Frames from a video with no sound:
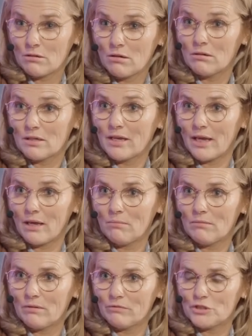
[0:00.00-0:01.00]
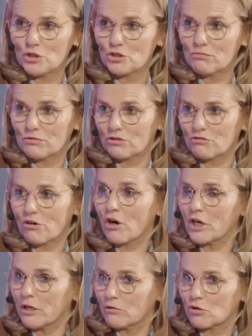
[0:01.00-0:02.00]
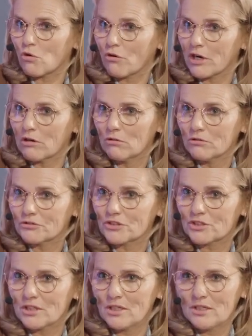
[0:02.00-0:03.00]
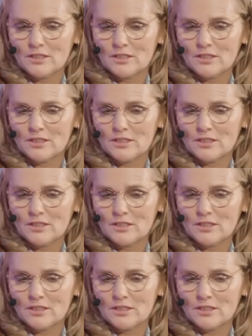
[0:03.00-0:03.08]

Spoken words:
good game and we just were struggling scoring goals.